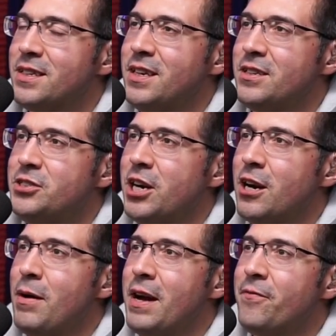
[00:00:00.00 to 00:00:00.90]

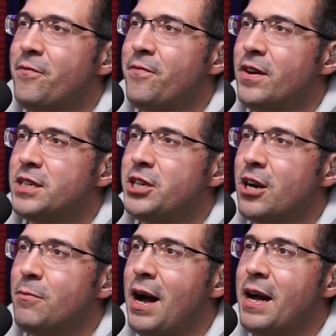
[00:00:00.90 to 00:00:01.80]
Jeremiah
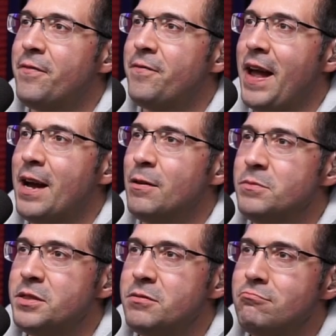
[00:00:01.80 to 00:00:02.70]

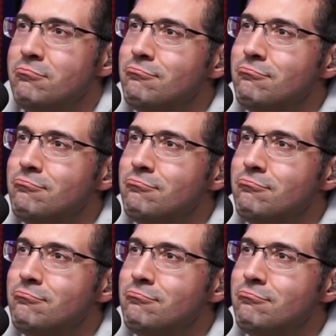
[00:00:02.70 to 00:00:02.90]
Phams,